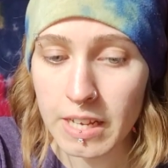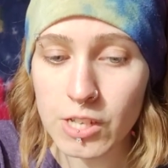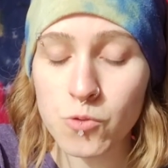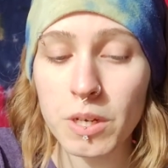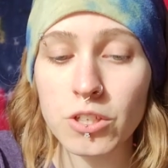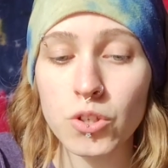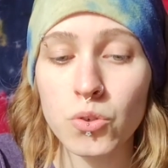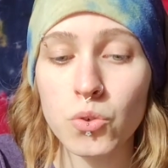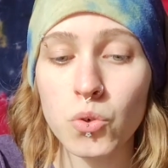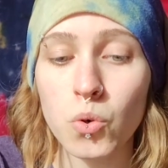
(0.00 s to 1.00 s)
is when
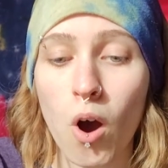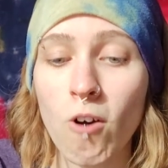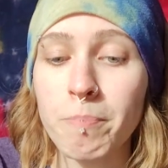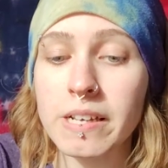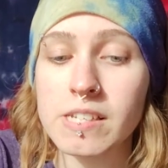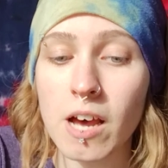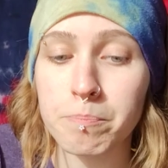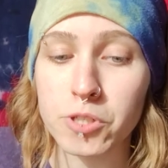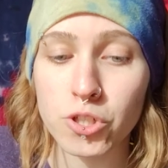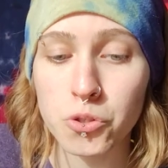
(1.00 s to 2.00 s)
you opened
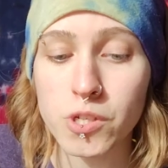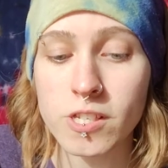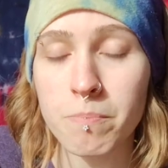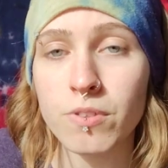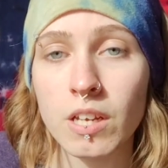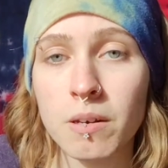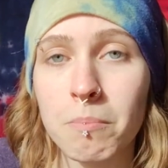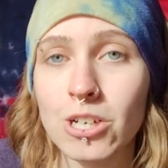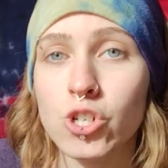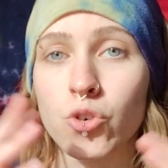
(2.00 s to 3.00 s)
up to
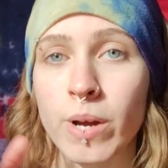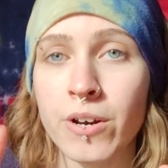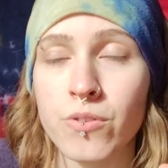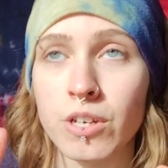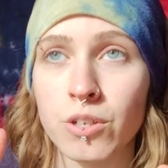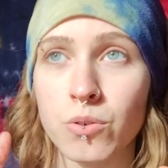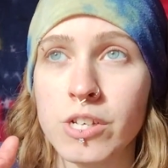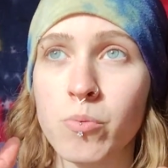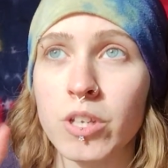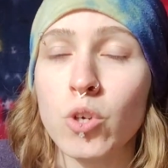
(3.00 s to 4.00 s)
something much greater than you,
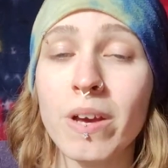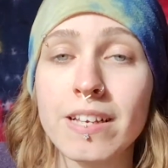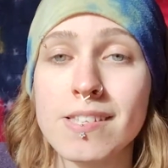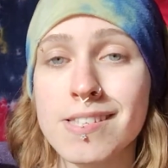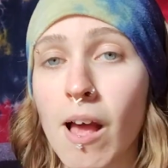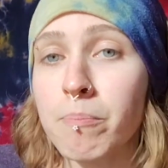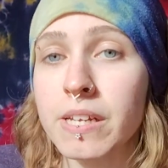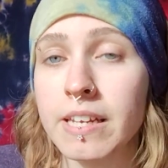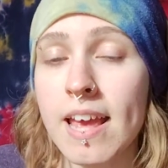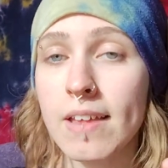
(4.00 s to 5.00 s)
is when you
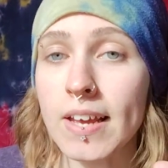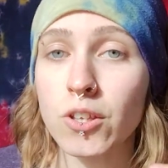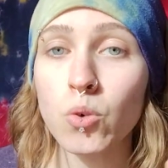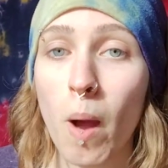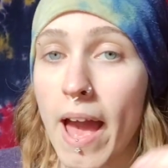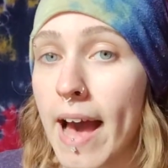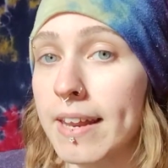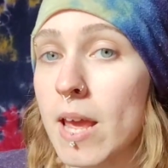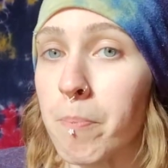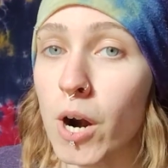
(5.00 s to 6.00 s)
accepted that you
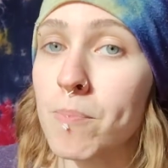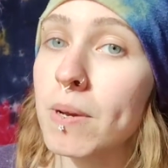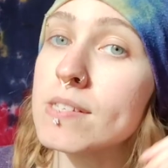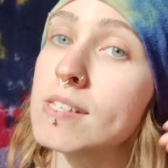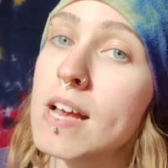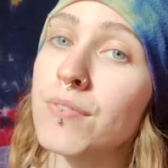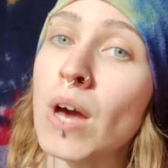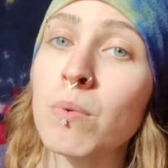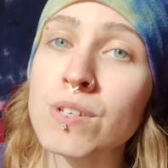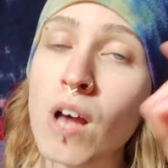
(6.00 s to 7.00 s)
had a purpose
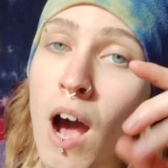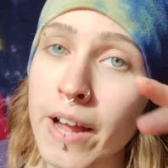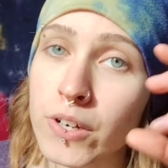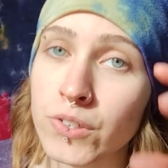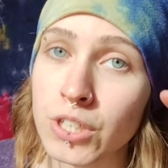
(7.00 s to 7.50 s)
that was higher